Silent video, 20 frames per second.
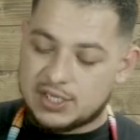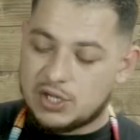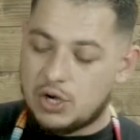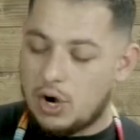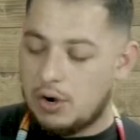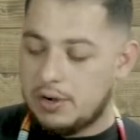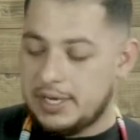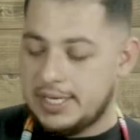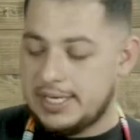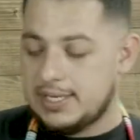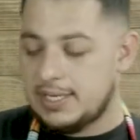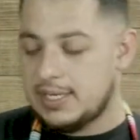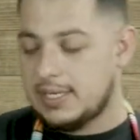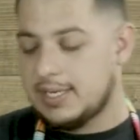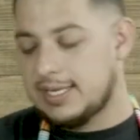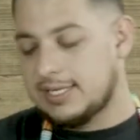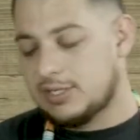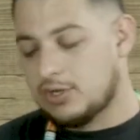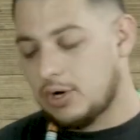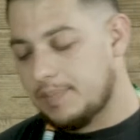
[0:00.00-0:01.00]
going,
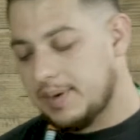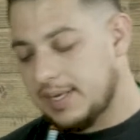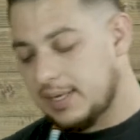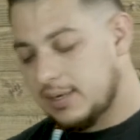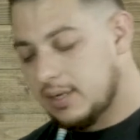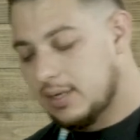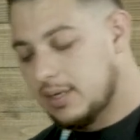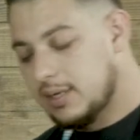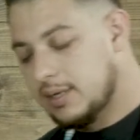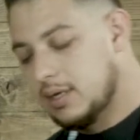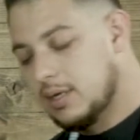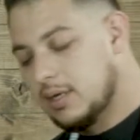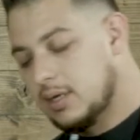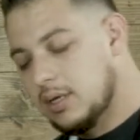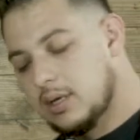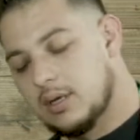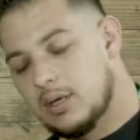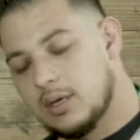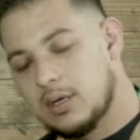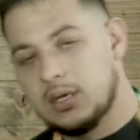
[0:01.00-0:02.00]
let's open.
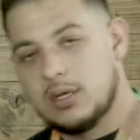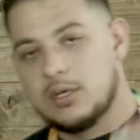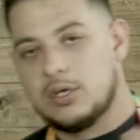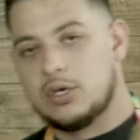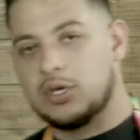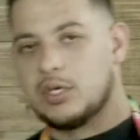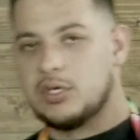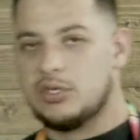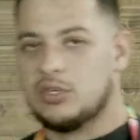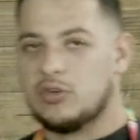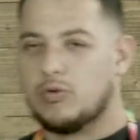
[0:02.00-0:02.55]
You can use